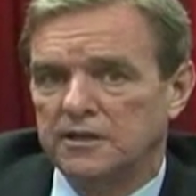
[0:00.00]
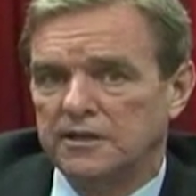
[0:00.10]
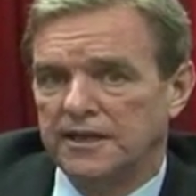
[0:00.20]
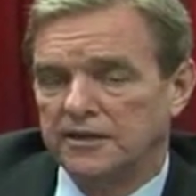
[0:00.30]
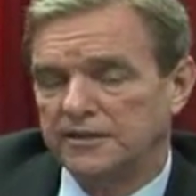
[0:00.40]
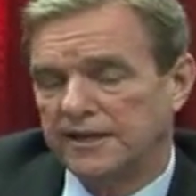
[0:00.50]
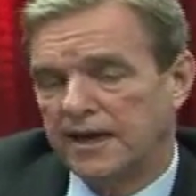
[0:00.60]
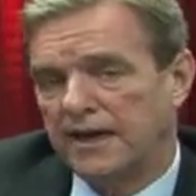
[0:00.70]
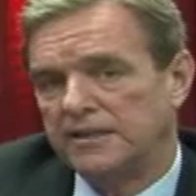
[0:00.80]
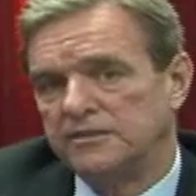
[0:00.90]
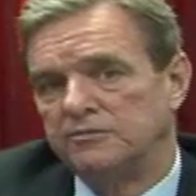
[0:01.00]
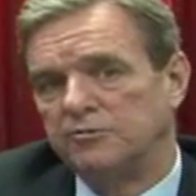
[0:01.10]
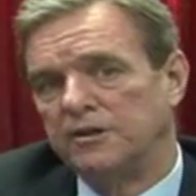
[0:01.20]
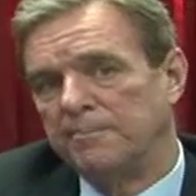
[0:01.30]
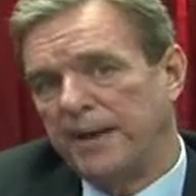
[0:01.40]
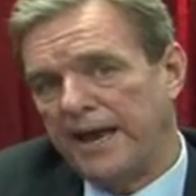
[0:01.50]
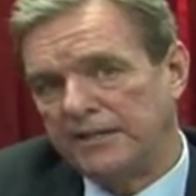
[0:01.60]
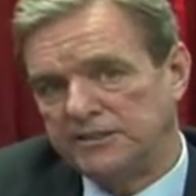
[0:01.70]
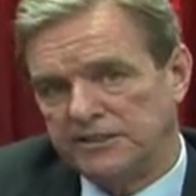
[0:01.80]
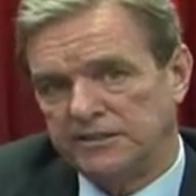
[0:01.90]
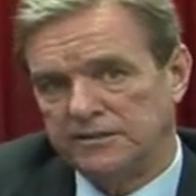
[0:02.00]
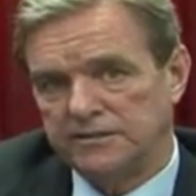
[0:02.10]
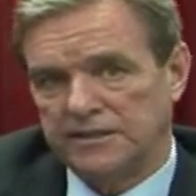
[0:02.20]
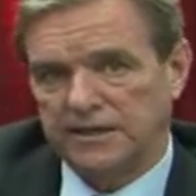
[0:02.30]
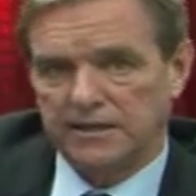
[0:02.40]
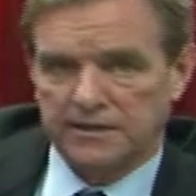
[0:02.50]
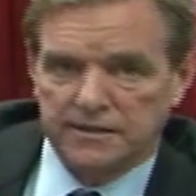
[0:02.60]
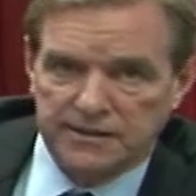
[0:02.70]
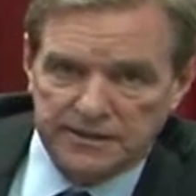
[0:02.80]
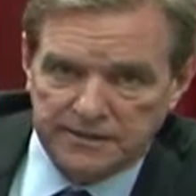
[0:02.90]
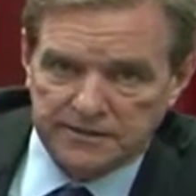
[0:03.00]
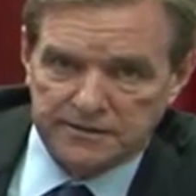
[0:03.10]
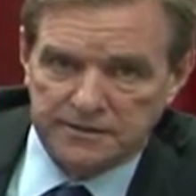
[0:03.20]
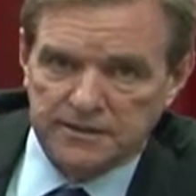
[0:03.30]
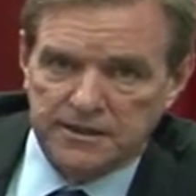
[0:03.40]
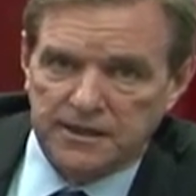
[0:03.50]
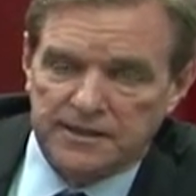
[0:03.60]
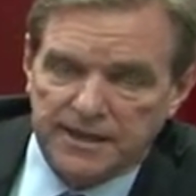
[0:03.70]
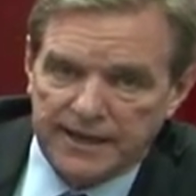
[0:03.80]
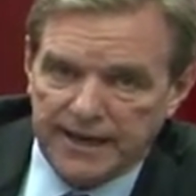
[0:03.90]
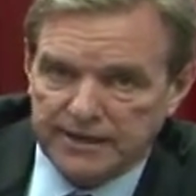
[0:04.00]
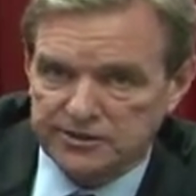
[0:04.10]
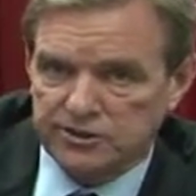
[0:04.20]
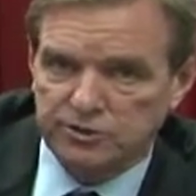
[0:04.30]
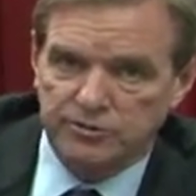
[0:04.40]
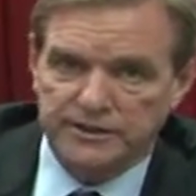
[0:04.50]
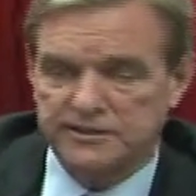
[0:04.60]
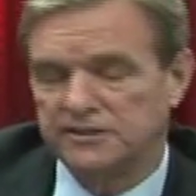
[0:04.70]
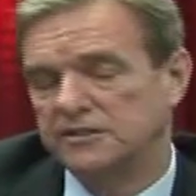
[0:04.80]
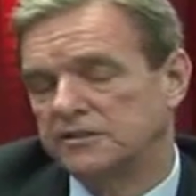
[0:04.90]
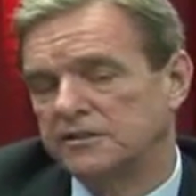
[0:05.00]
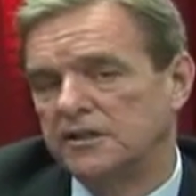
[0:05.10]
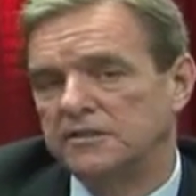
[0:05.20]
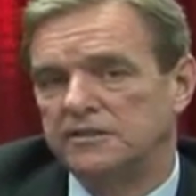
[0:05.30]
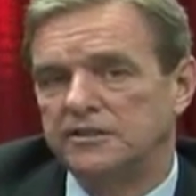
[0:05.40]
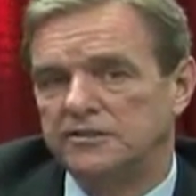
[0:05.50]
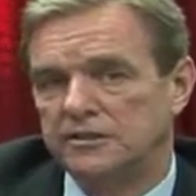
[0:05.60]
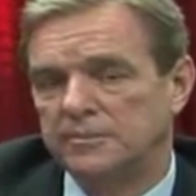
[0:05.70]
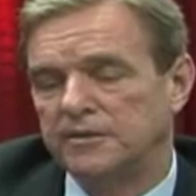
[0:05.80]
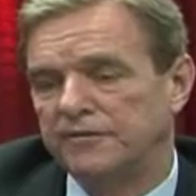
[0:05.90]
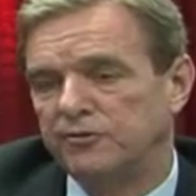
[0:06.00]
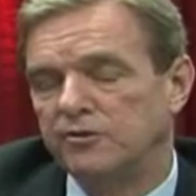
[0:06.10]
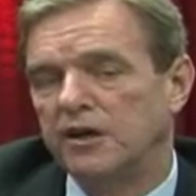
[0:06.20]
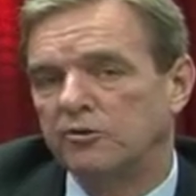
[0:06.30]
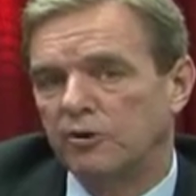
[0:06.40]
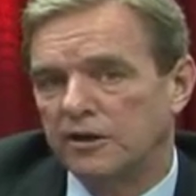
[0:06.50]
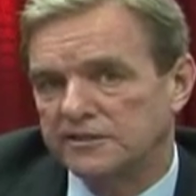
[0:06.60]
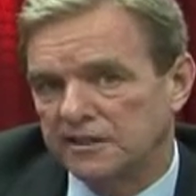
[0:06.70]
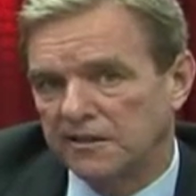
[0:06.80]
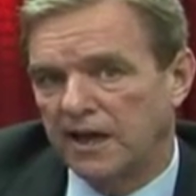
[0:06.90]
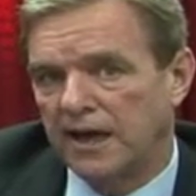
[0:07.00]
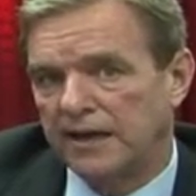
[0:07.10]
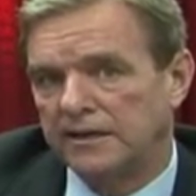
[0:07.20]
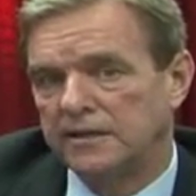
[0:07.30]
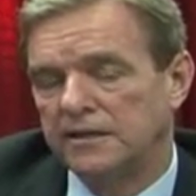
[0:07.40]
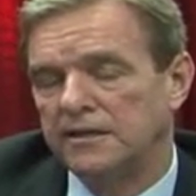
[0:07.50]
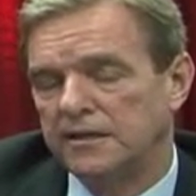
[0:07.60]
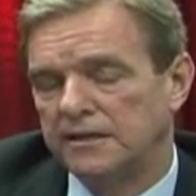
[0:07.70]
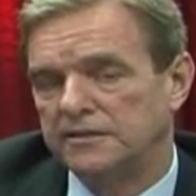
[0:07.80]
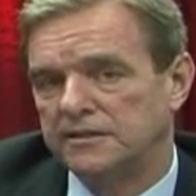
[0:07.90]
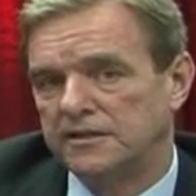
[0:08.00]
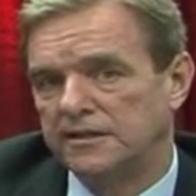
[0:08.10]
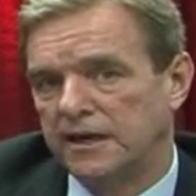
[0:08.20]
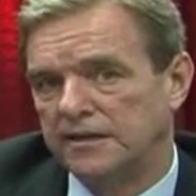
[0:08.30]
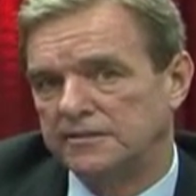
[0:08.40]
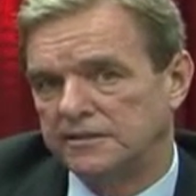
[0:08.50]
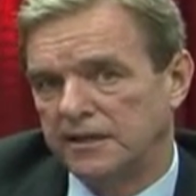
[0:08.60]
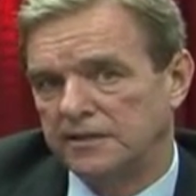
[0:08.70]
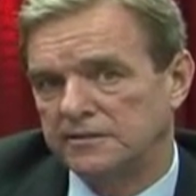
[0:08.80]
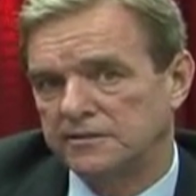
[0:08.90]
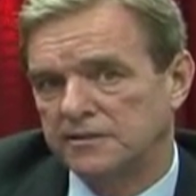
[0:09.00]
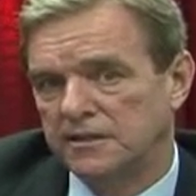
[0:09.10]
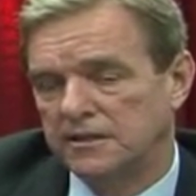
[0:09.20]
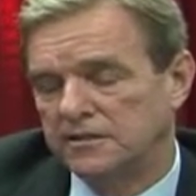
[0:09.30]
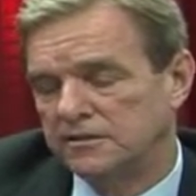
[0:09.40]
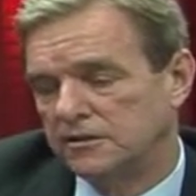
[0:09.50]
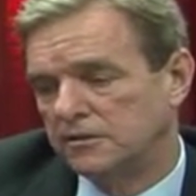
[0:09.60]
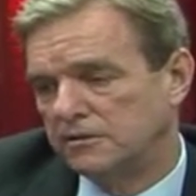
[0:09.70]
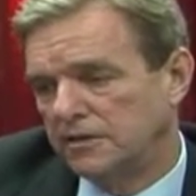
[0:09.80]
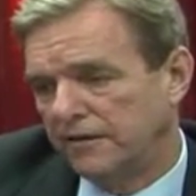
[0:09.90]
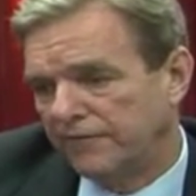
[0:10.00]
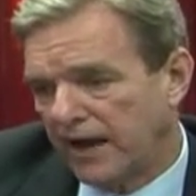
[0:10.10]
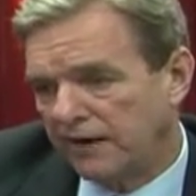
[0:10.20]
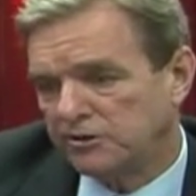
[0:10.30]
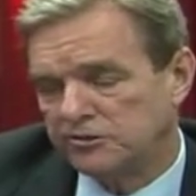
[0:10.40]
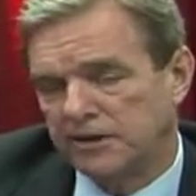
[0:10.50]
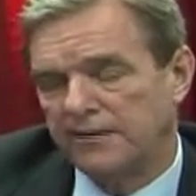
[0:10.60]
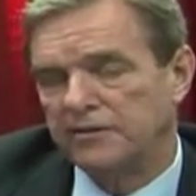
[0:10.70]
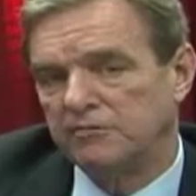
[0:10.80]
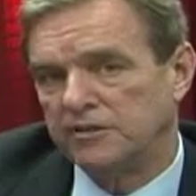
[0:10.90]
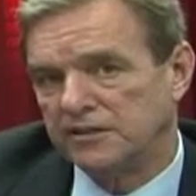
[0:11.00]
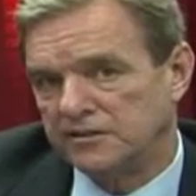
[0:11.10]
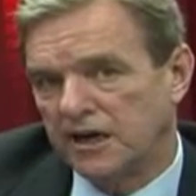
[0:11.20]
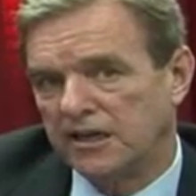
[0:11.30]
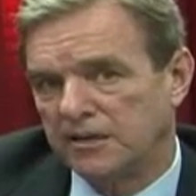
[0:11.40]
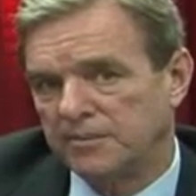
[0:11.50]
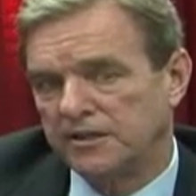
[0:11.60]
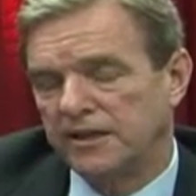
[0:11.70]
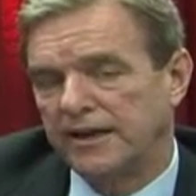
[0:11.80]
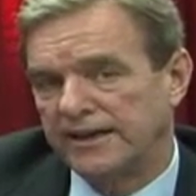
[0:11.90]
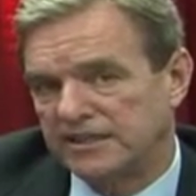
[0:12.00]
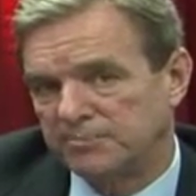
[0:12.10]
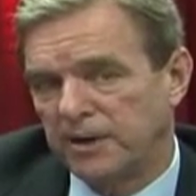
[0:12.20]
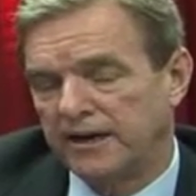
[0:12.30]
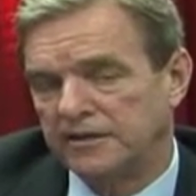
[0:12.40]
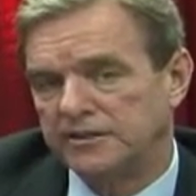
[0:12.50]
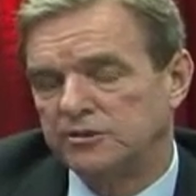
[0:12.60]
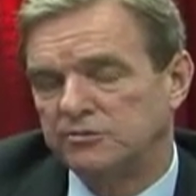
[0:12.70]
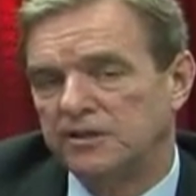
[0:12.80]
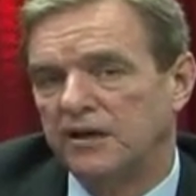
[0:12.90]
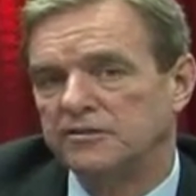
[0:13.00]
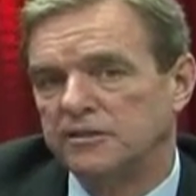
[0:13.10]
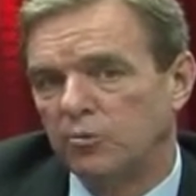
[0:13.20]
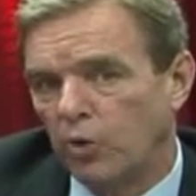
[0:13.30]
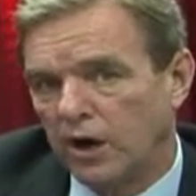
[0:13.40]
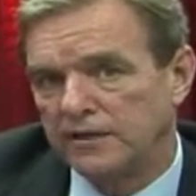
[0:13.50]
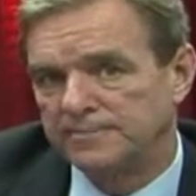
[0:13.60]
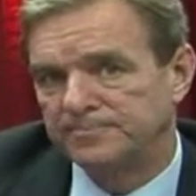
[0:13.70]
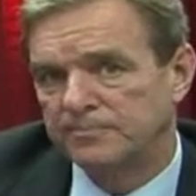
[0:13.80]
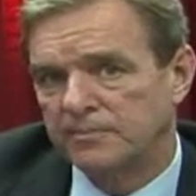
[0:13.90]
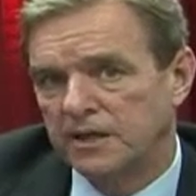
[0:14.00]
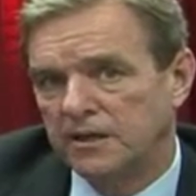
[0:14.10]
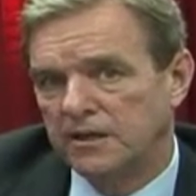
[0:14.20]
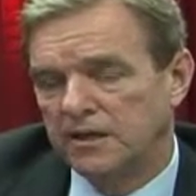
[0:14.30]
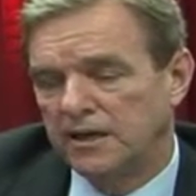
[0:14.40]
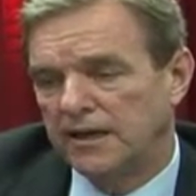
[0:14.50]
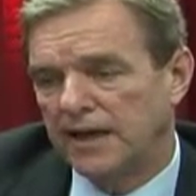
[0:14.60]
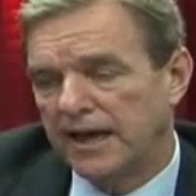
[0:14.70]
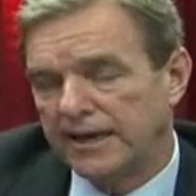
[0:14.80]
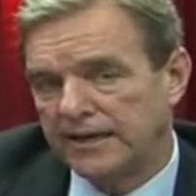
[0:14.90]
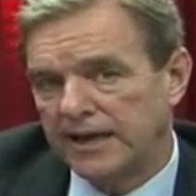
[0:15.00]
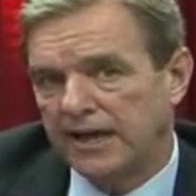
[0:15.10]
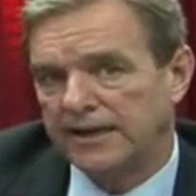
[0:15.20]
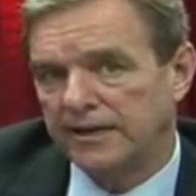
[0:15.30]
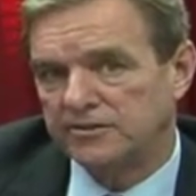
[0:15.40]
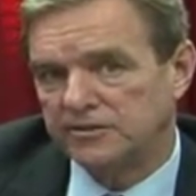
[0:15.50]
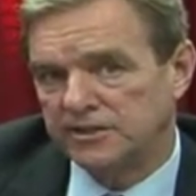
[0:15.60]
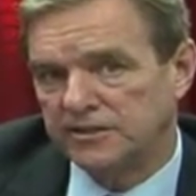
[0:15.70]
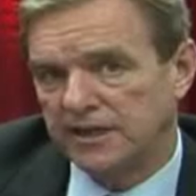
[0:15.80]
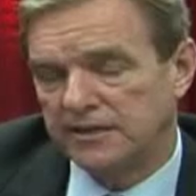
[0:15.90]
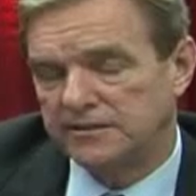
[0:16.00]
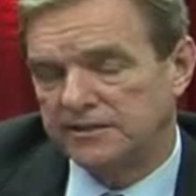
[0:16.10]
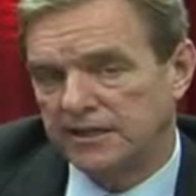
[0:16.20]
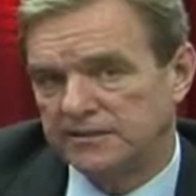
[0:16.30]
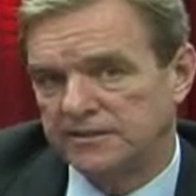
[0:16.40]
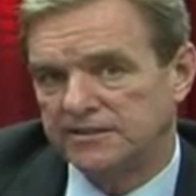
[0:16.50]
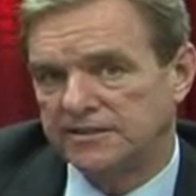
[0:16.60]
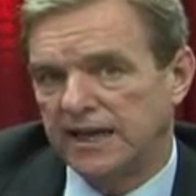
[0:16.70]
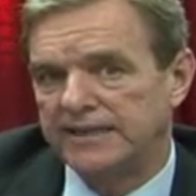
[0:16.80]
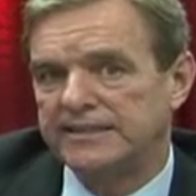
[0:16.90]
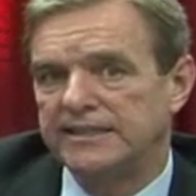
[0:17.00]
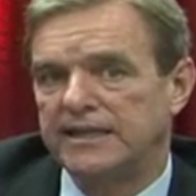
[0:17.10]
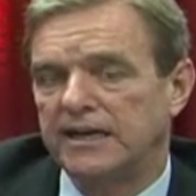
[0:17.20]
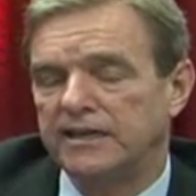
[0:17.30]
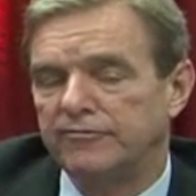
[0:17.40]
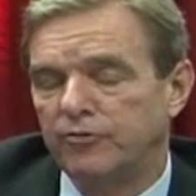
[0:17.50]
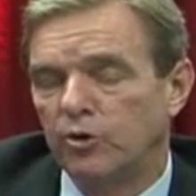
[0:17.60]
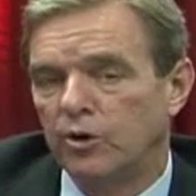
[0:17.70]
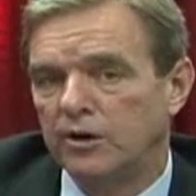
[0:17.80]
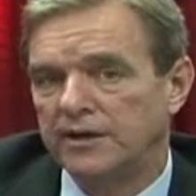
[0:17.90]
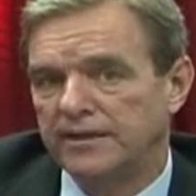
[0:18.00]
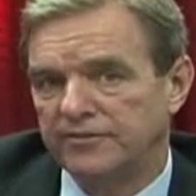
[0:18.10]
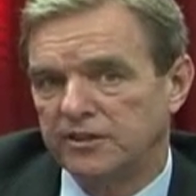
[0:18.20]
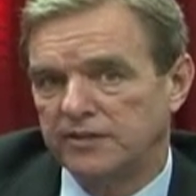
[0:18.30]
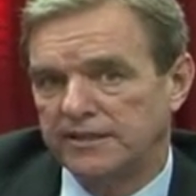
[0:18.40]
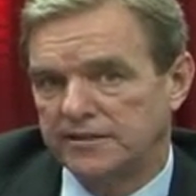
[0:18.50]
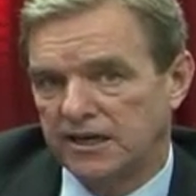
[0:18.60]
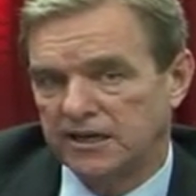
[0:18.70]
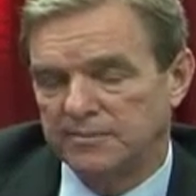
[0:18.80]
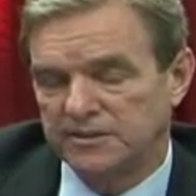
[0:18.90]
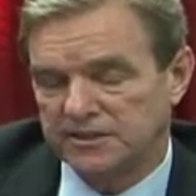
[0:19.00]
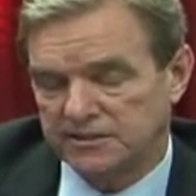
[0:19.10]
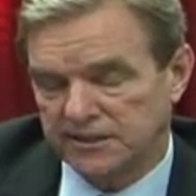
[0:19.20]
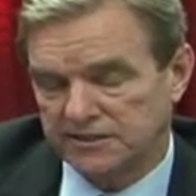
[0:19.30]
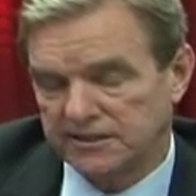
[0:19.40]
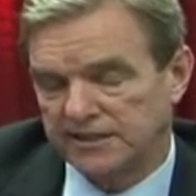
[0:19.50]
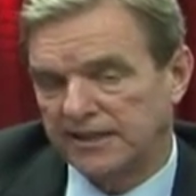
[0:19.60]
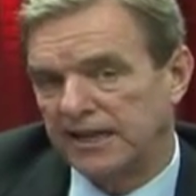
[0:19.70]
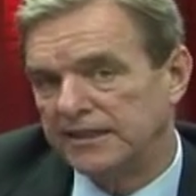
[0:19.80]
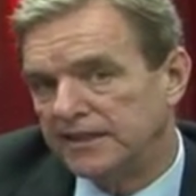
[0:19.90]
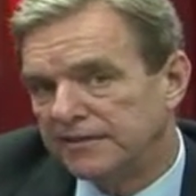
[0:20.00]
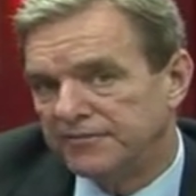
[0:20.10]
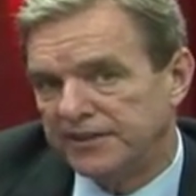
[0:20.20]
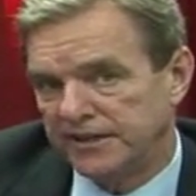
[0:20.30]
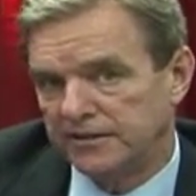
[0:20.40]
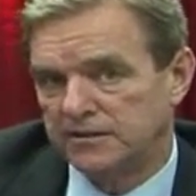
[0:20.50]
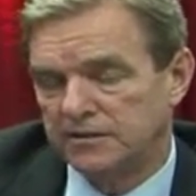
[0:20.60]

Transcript: They're the guys who wear a badge here and a gun here, and they ask you questions to determine if you can cross the line into the United States. So if I were traveling with a document that had expired in 2001, and I had not entered the United States since 1994, even though that document suggested that I lived there,